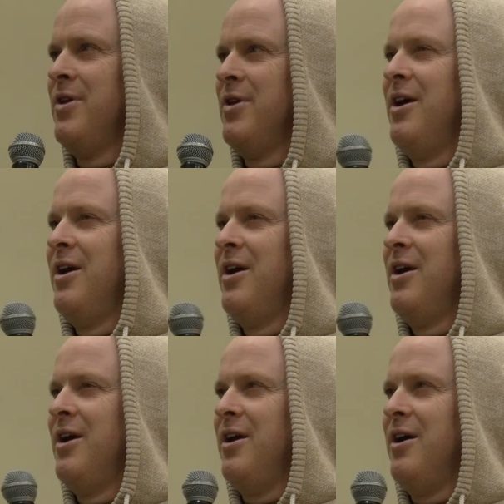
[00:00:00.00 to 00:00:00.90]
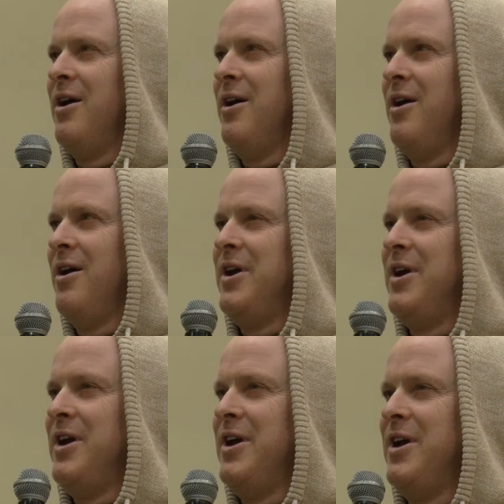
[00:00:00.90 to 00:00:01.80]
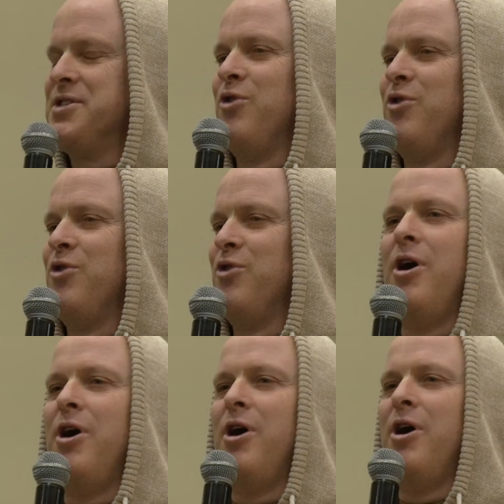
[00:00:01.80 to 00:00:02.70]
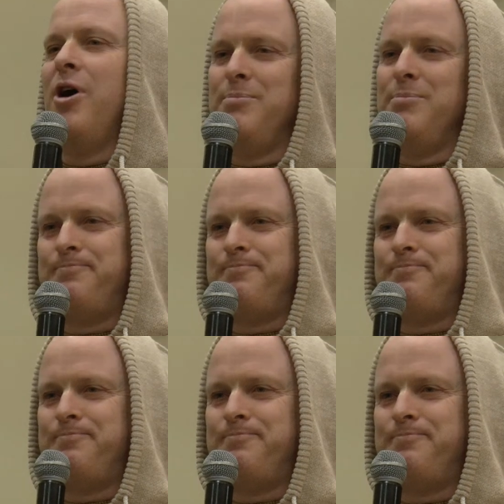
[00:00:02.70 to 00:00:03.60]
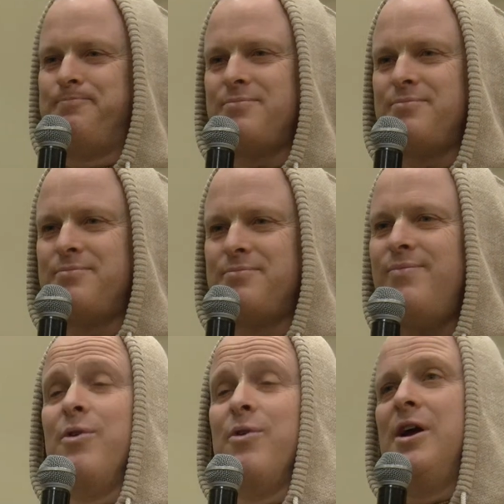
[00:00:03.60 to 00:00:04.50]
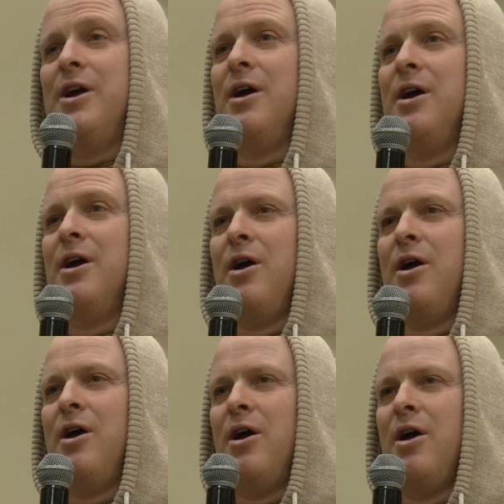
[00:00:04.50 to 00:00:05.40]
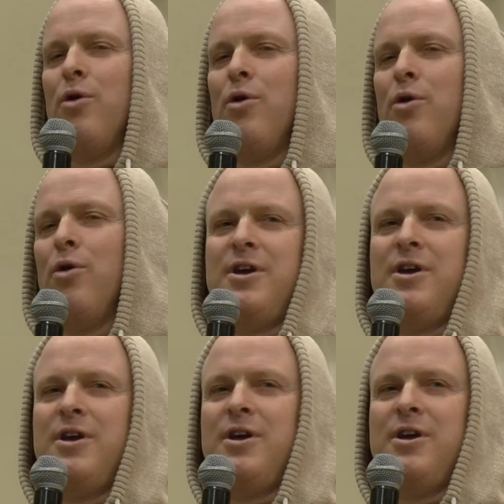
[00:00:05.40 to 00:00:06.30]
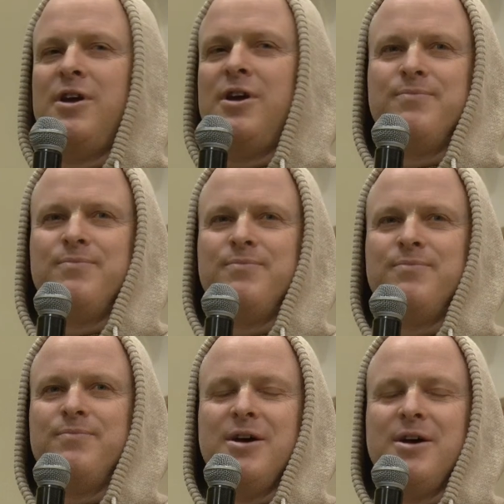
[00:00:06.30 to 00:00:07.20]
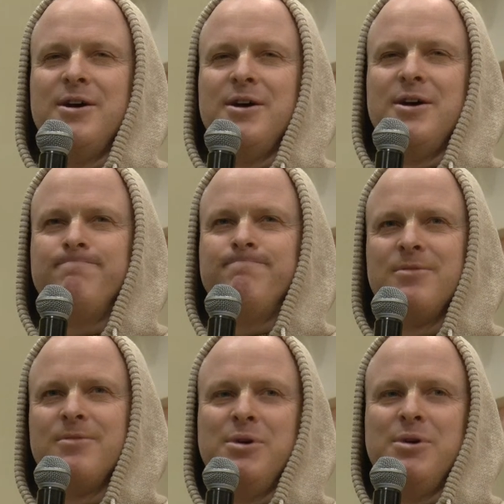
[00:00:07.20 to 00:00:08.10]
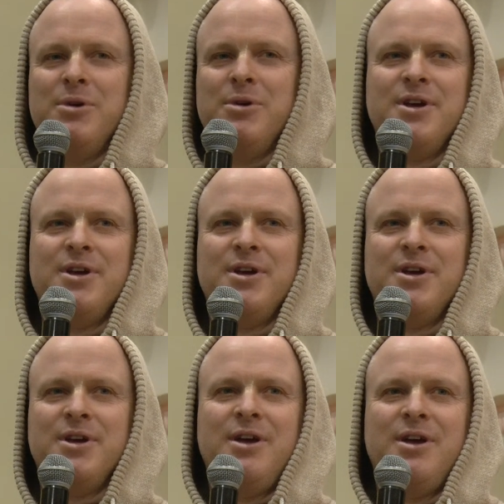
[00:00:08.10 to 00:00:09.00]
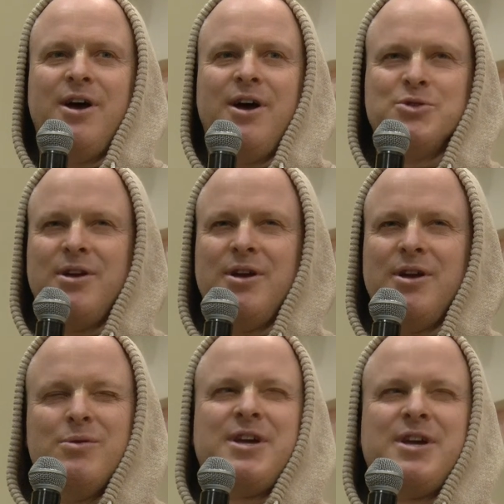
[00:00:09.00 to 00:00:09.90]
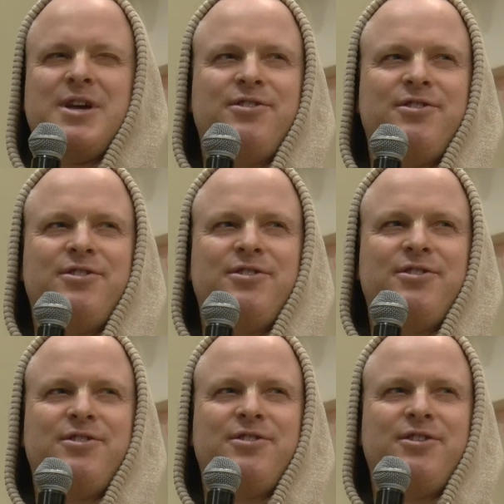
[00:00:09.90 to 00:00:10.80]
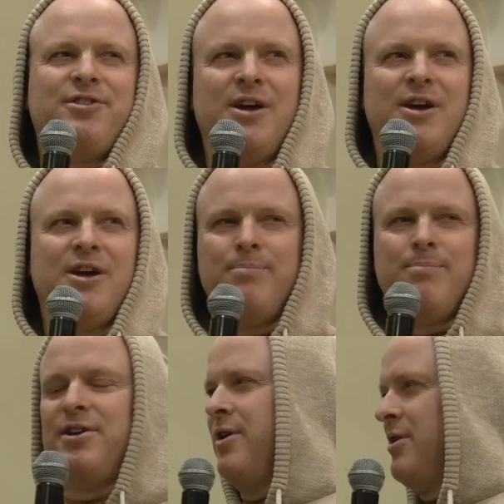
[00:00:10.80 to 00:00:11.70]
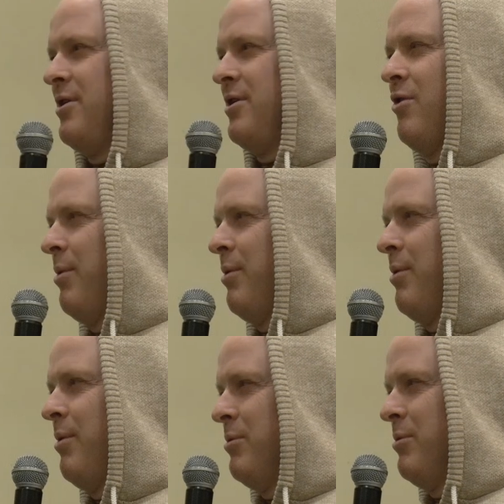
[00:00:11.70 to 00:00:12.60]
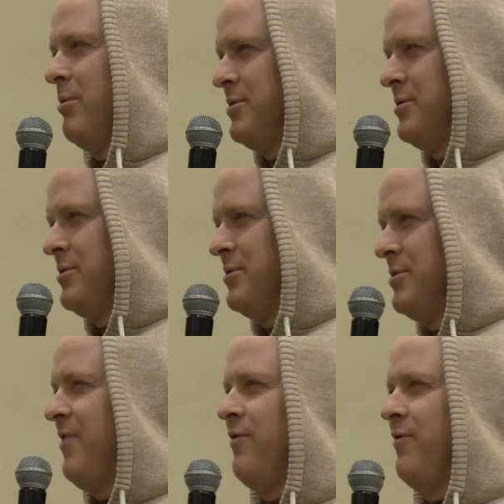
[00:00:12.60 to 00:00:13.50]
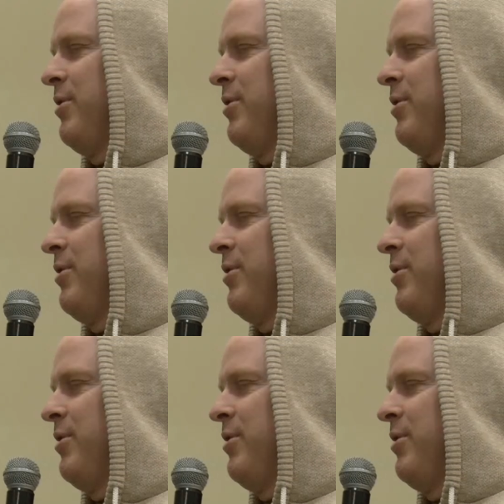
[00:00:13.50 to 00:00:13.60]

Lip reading: he'd just come from Mumbai, and he was staying with very wealthy life members. I think their names were, it was Kartikeya Mahadevi, or I think, I can't remember. It was very, very wealthy people who were staying in a